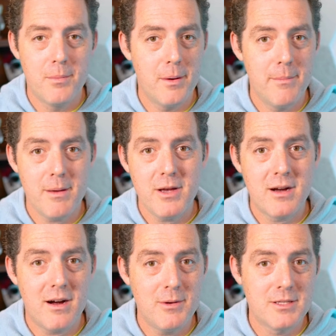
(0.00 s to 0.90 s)
but maybe
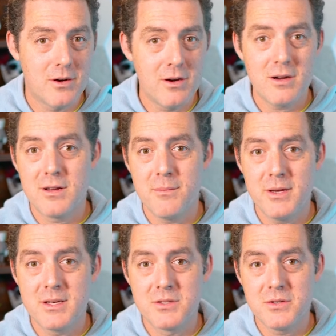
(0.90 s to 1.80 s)
comments aren't going to
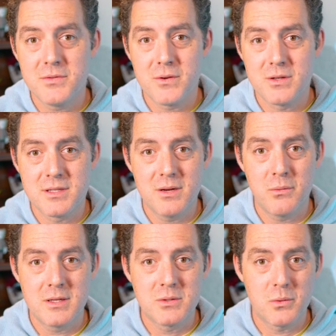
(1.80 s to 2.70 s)
be as useful as they
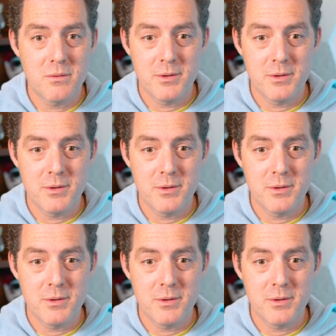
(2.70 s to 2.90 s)
once were,